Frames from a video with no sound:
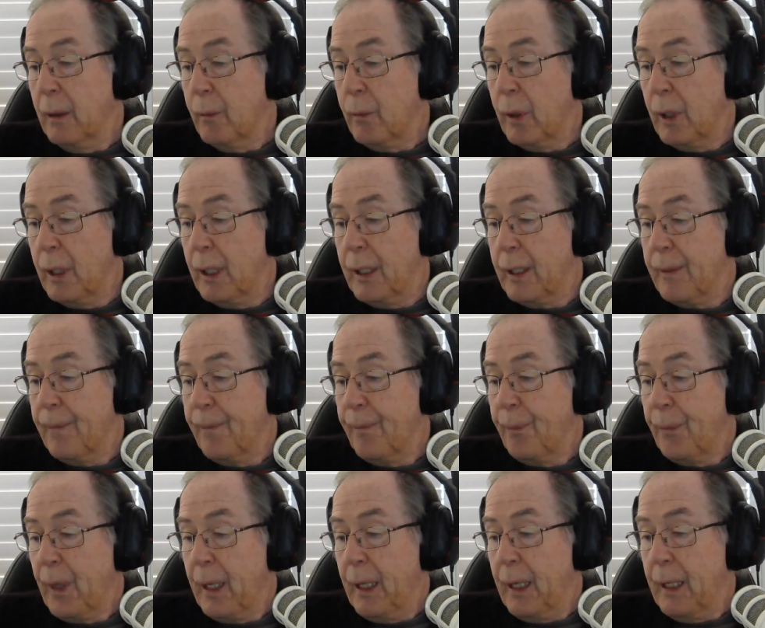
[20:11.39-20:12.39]
Brilliant.
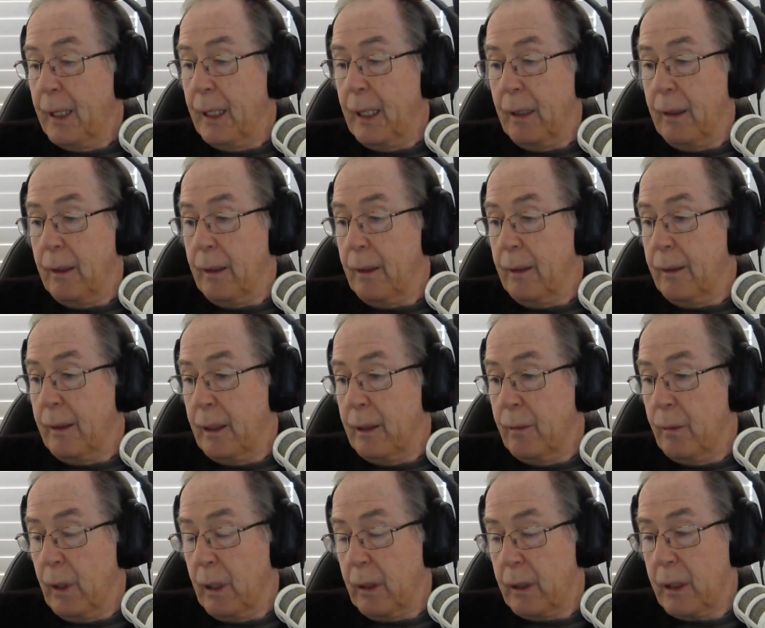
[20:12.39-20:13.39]
Now,
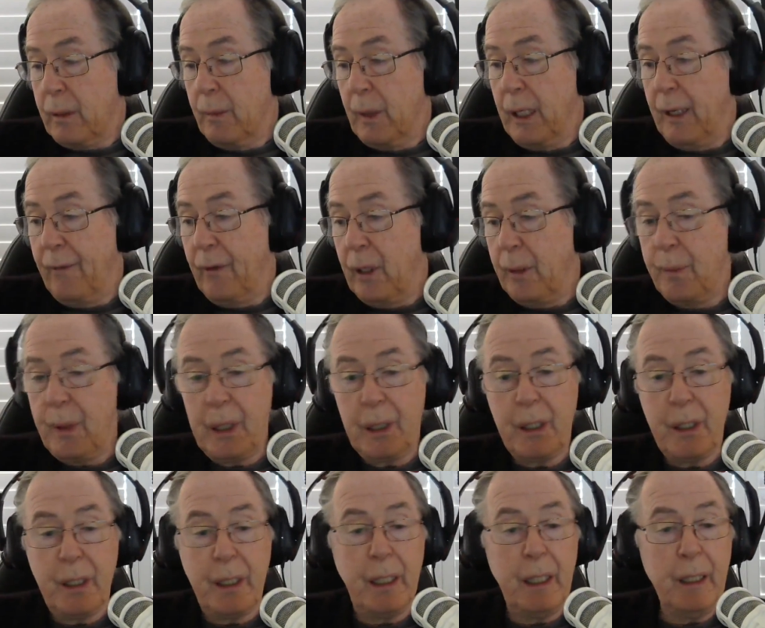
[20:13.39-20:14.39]
we got some lovely
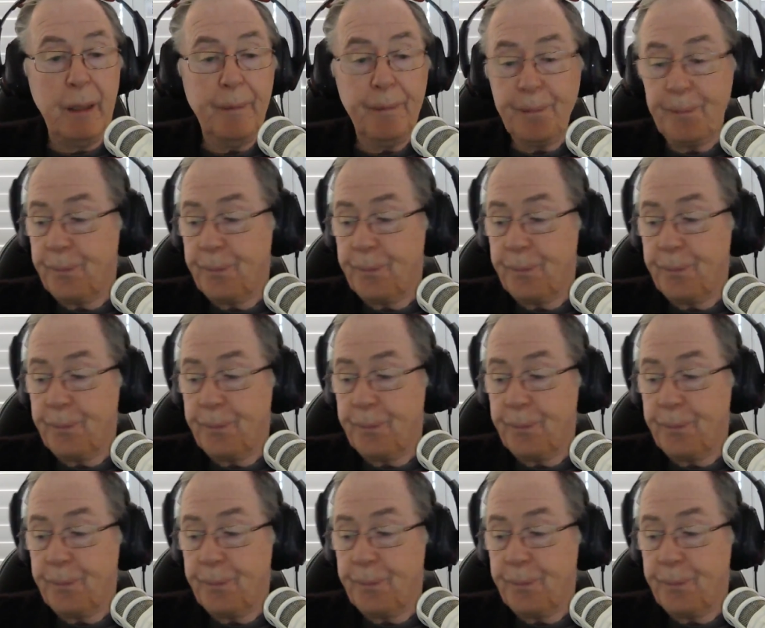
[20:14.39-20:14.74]
pictures here.